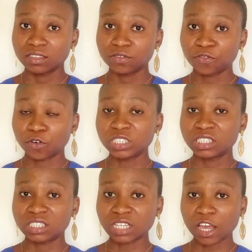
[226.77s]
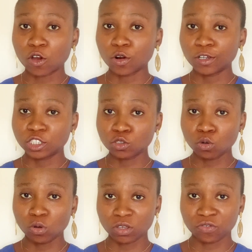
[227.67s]
for the
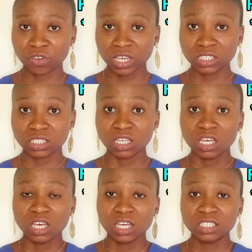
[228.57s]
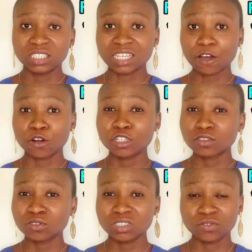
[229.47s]
psychological effect, the
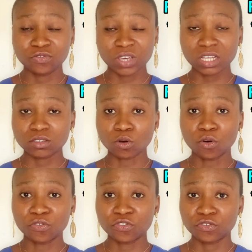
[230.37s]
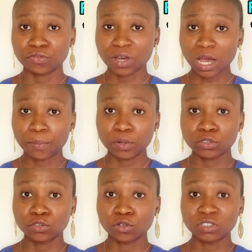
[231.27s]
psychological effect of
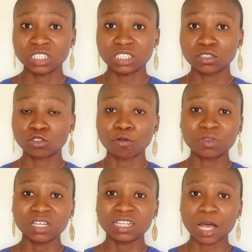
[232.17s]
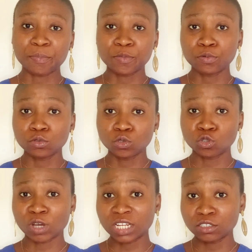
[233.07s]
abortion is something that people
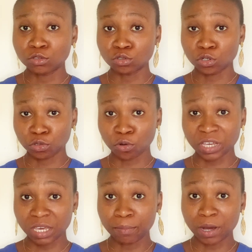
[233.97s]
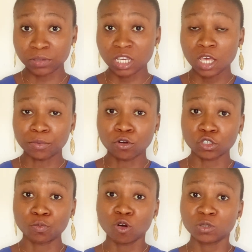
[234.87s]
usually do not talk about, because
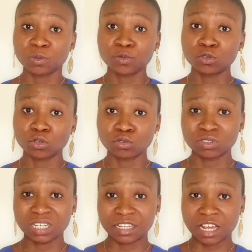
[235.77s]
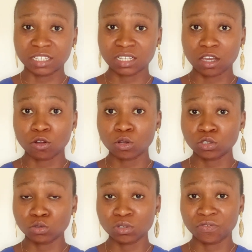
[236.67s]
most people don't know that there are
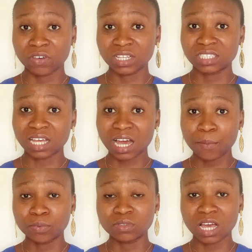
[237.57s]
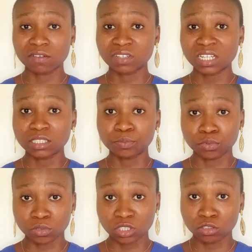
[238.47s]
psychological effects that happen after the
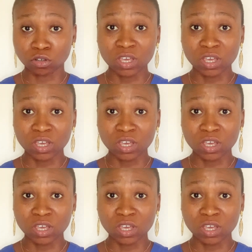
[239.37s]
procedure,